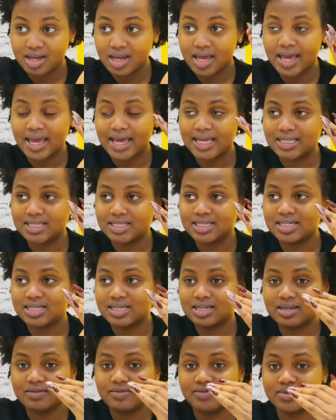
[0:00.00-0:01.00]
And
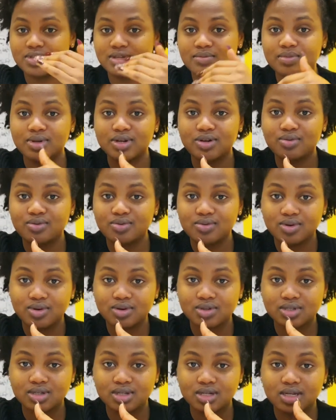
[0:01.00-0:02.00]
for somebody who
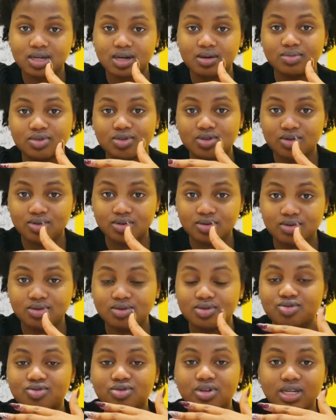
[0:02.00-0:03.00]
constantly come to you,
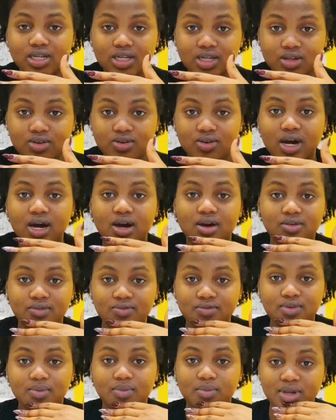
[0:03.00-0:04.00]
draining you out of
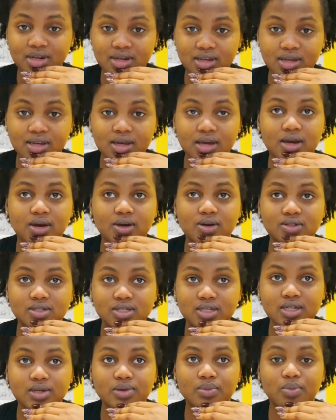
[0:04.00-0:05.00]
your money,
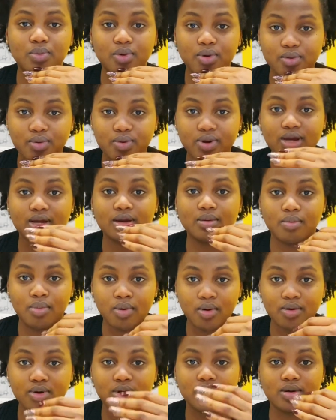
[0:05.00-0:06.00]
constantly borrowing and
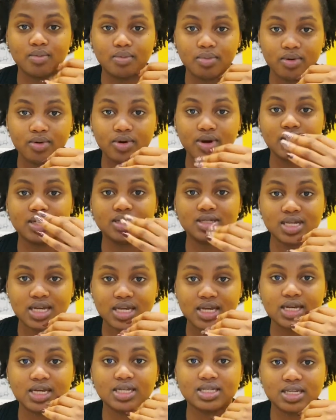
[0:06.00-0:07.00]
borrowing and borrowing and
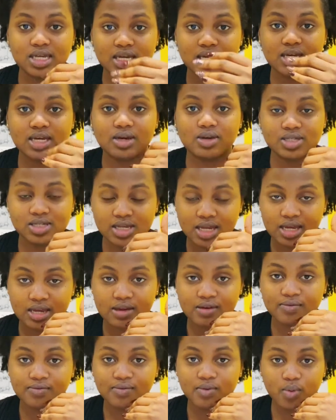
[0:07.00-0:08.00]
taking
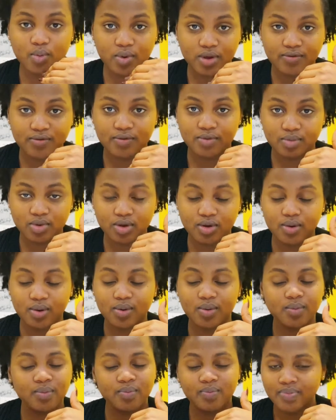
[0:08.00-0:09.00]
away from you,
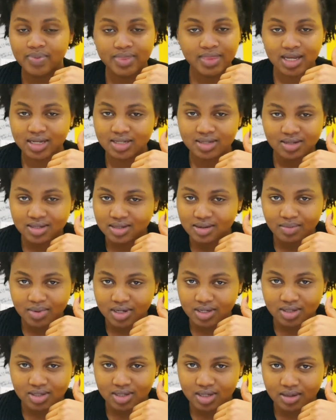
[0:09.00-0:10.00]
that's not somebody
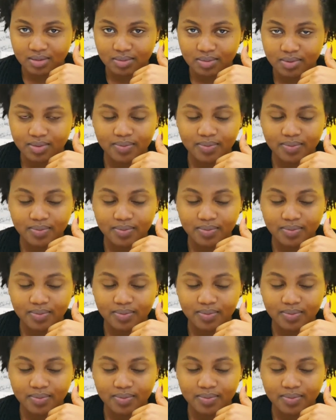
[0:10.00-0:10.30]
to keep.